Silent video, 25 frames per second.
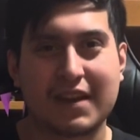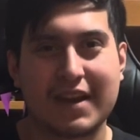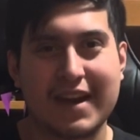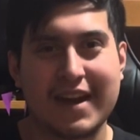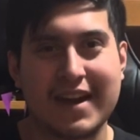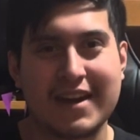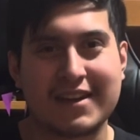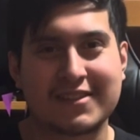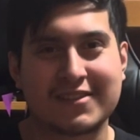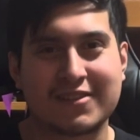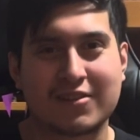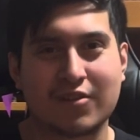
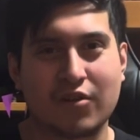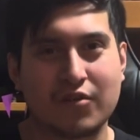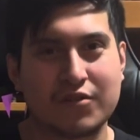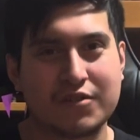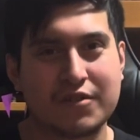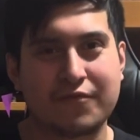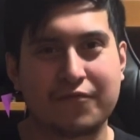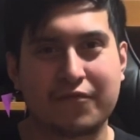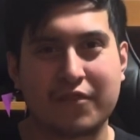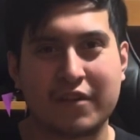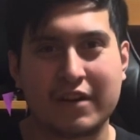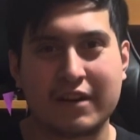as
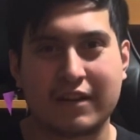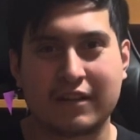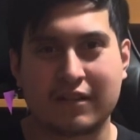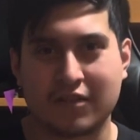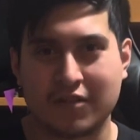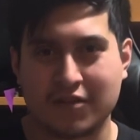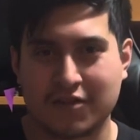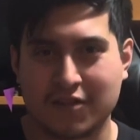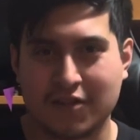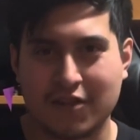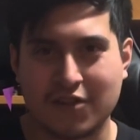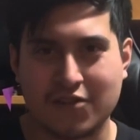Golden Freddy
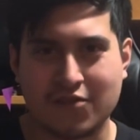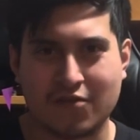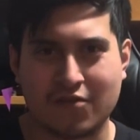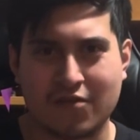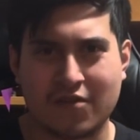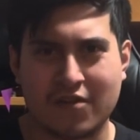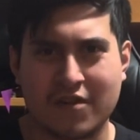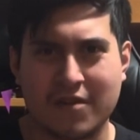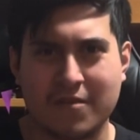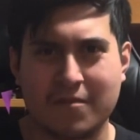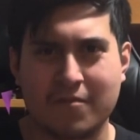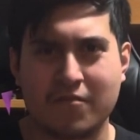closes the
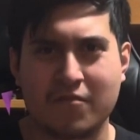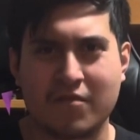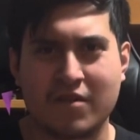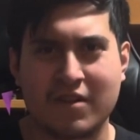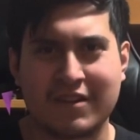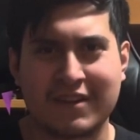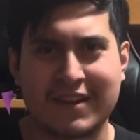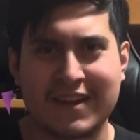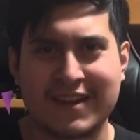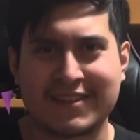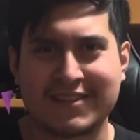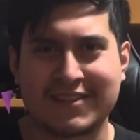door on him
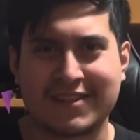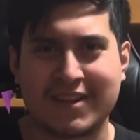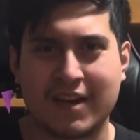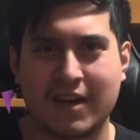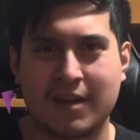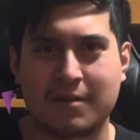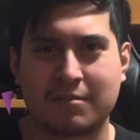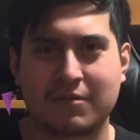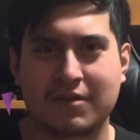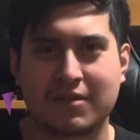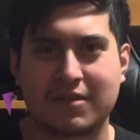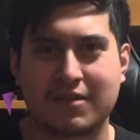one last
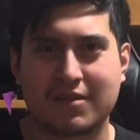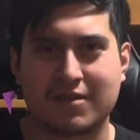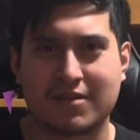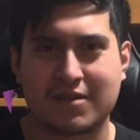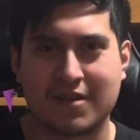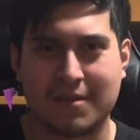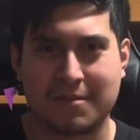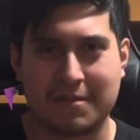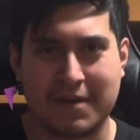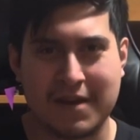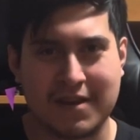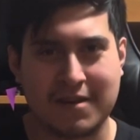time
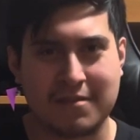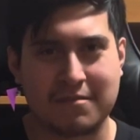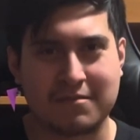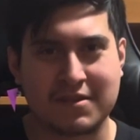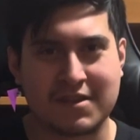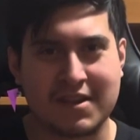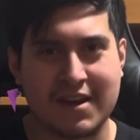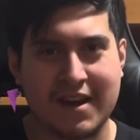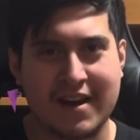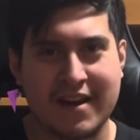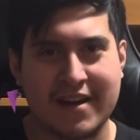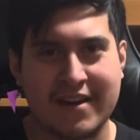to make him
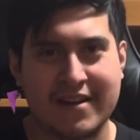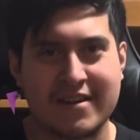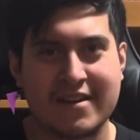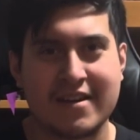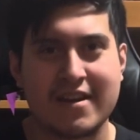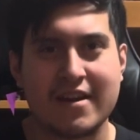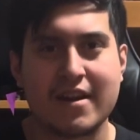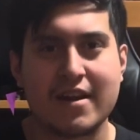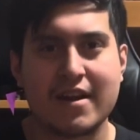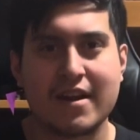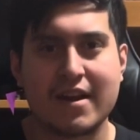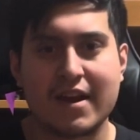die
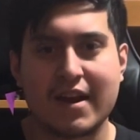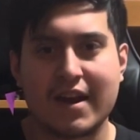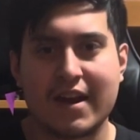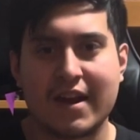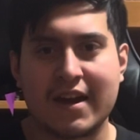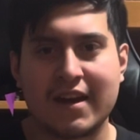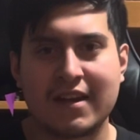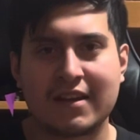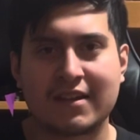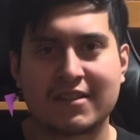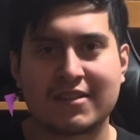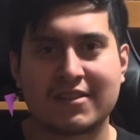
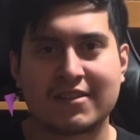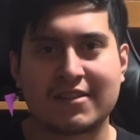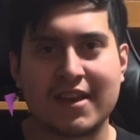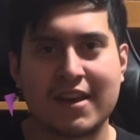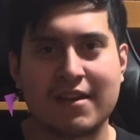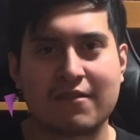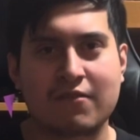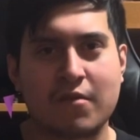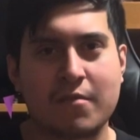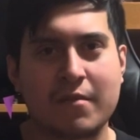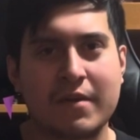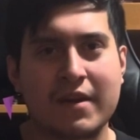and
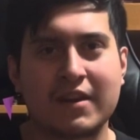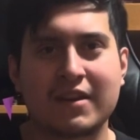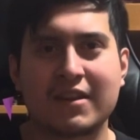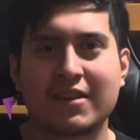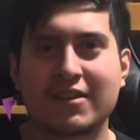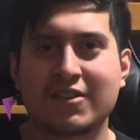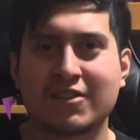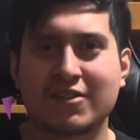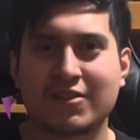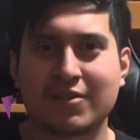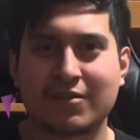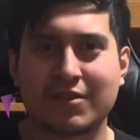stay remain
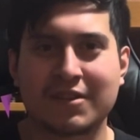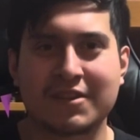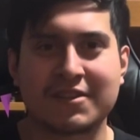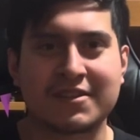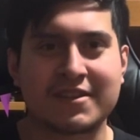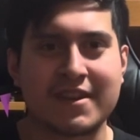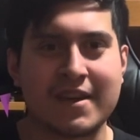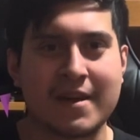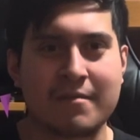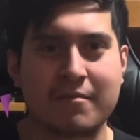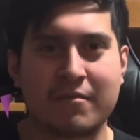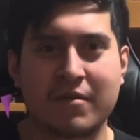in the suit the
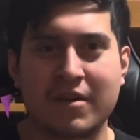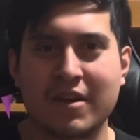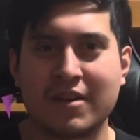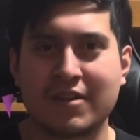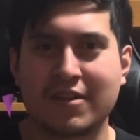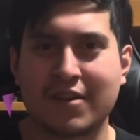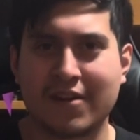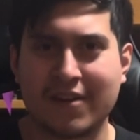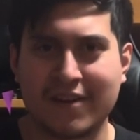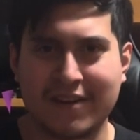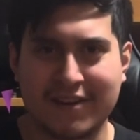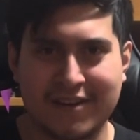same way
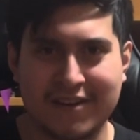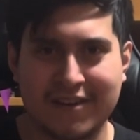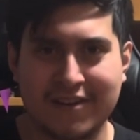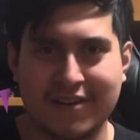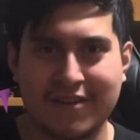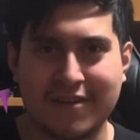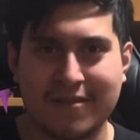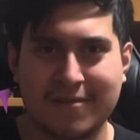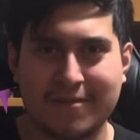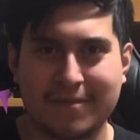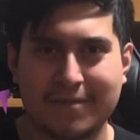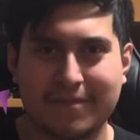that he
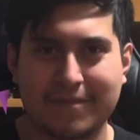did.